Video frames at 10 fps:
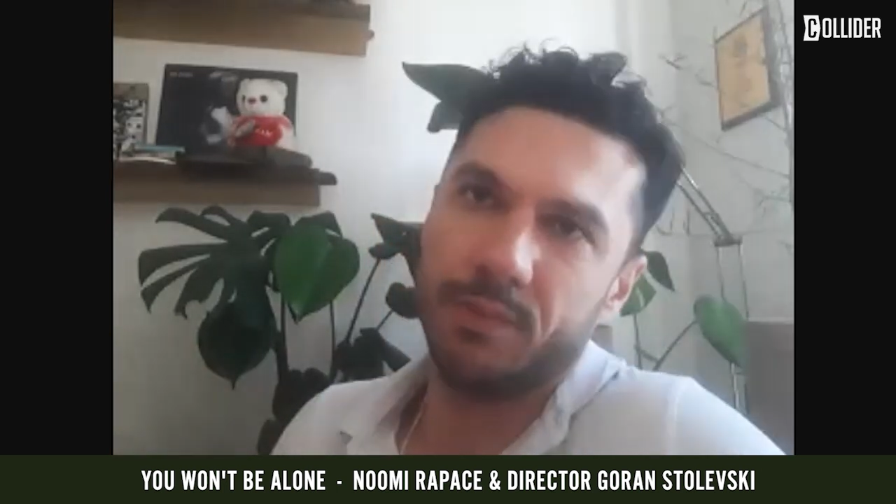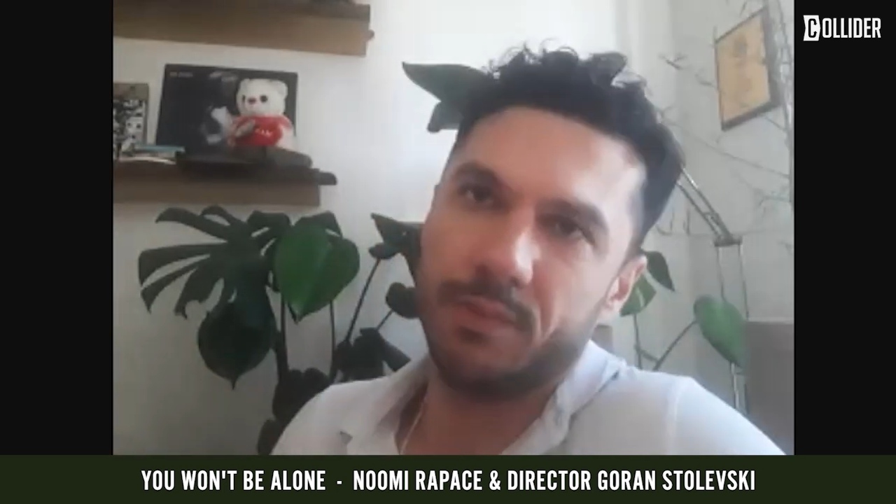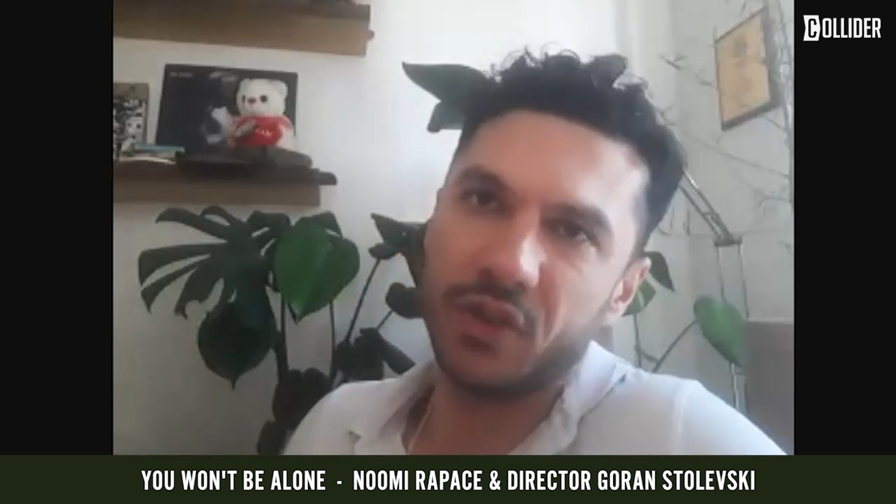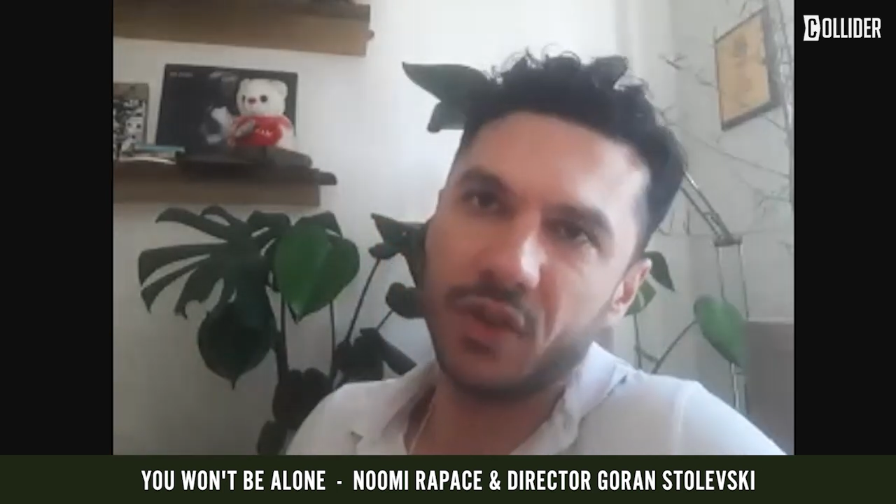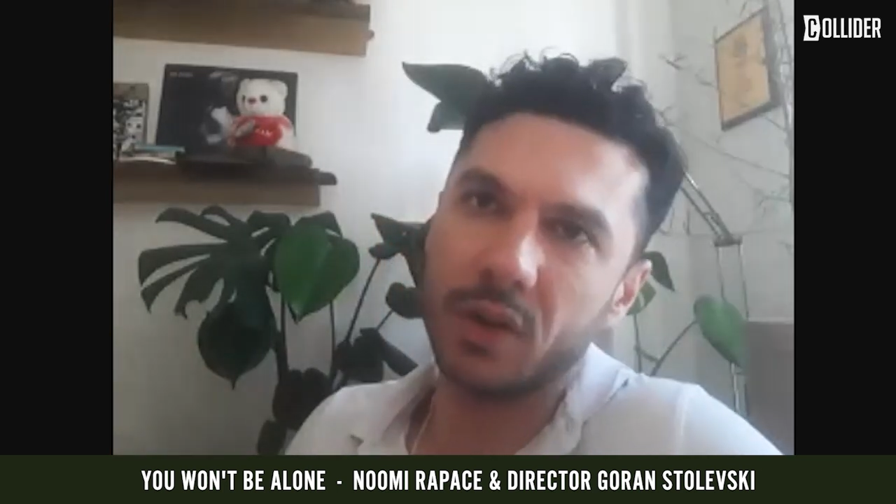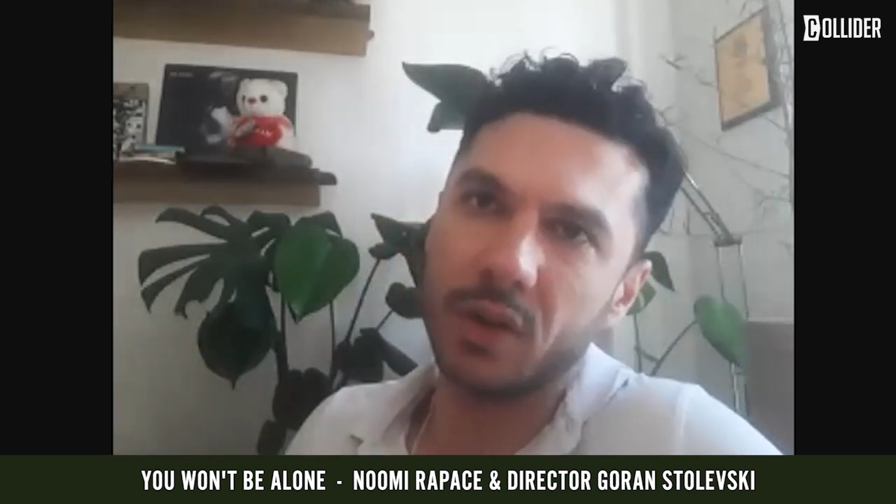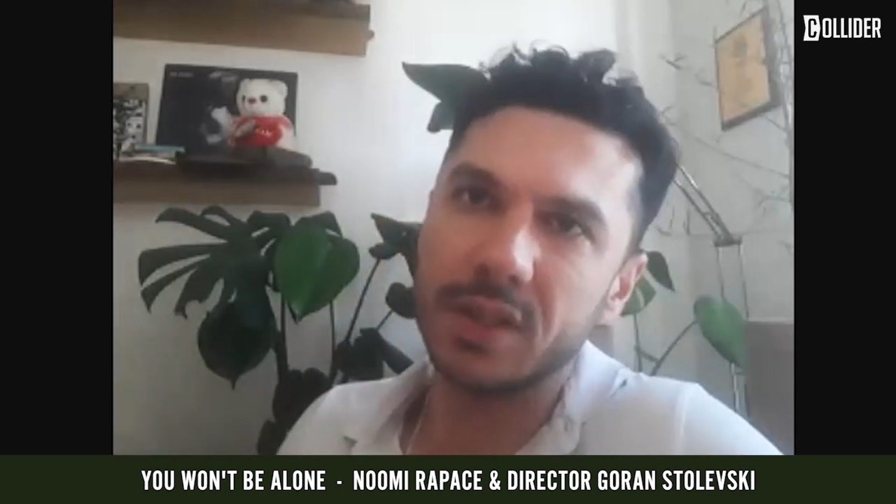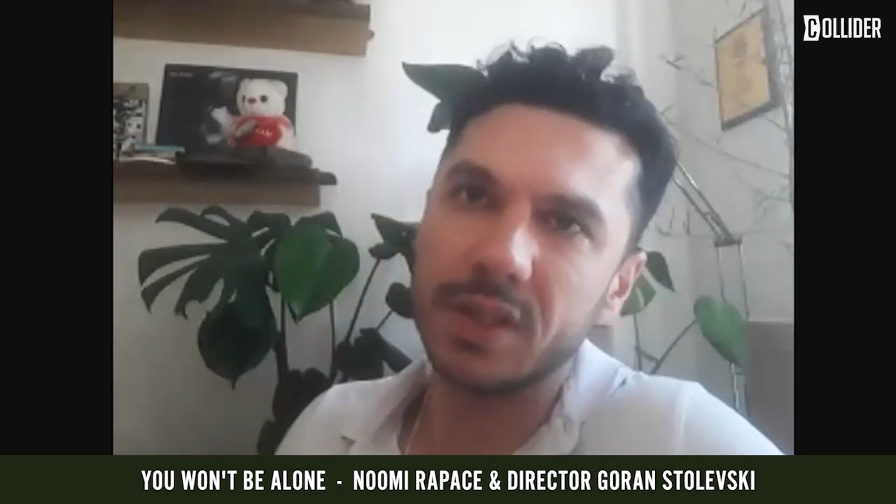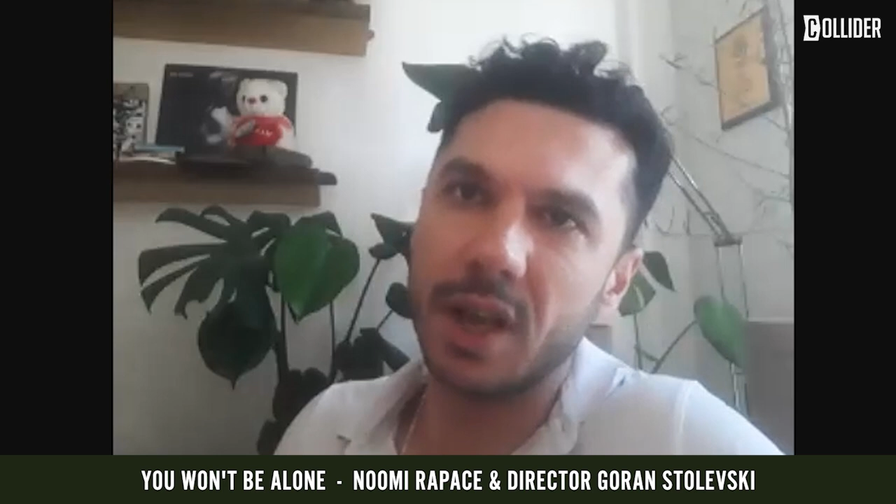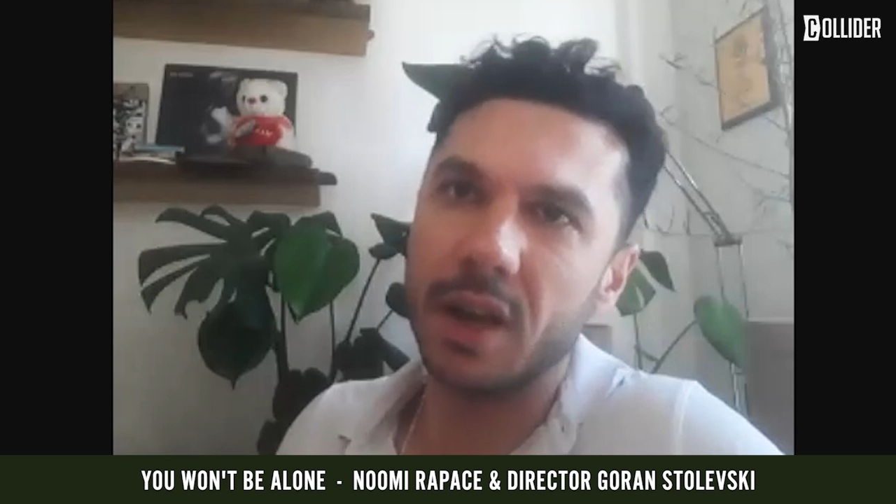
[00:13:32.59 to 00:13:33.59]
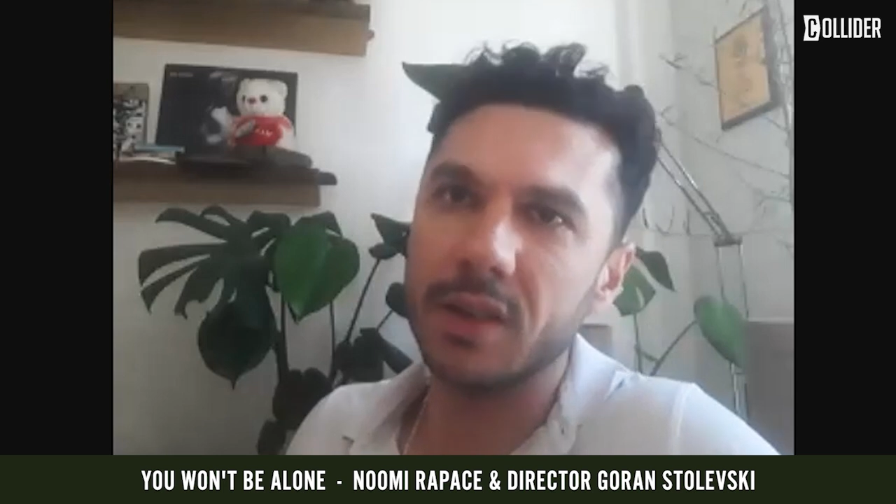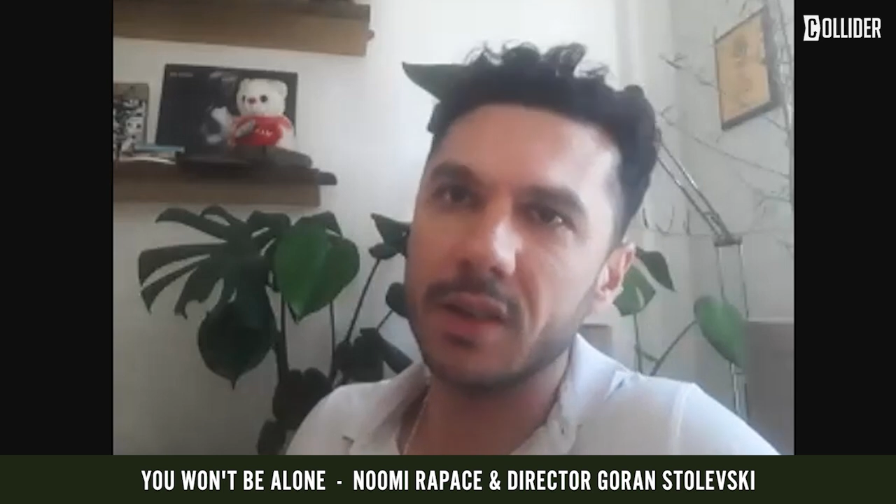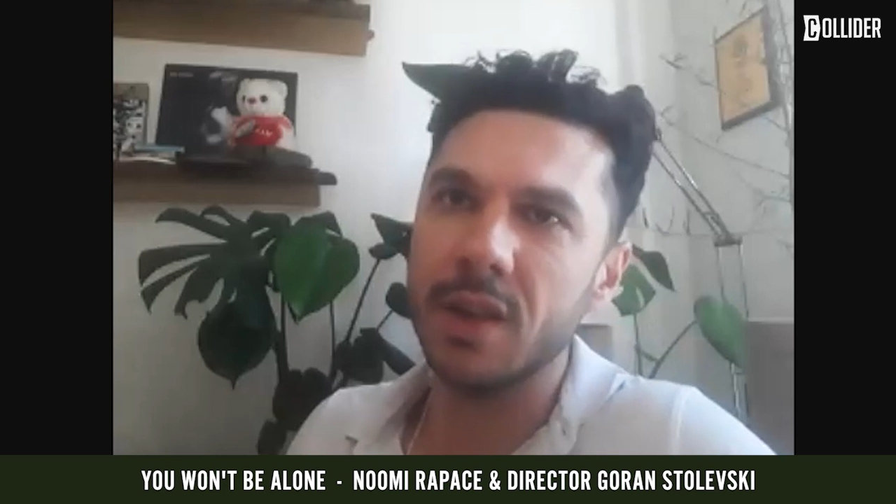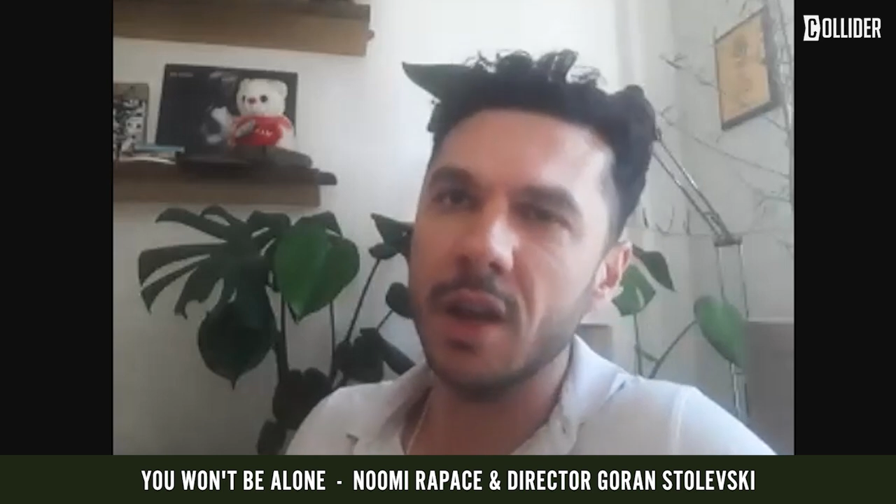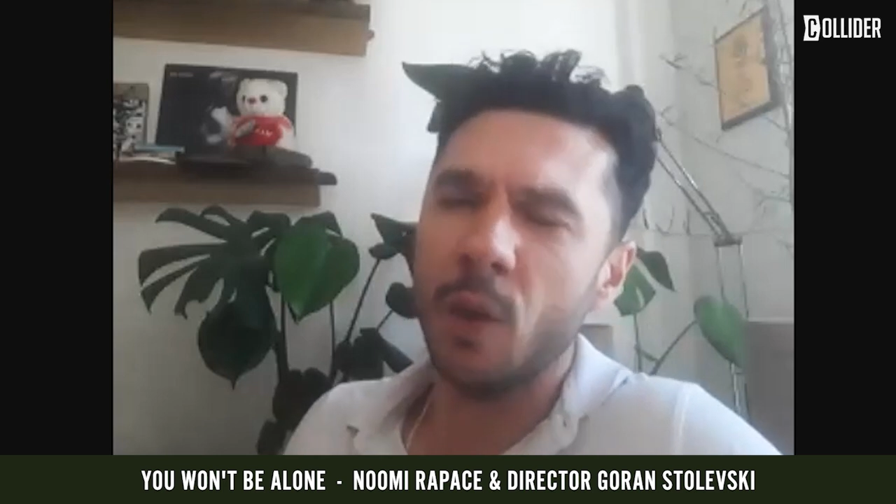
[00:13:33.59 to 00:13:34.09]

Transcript: patriarchal societies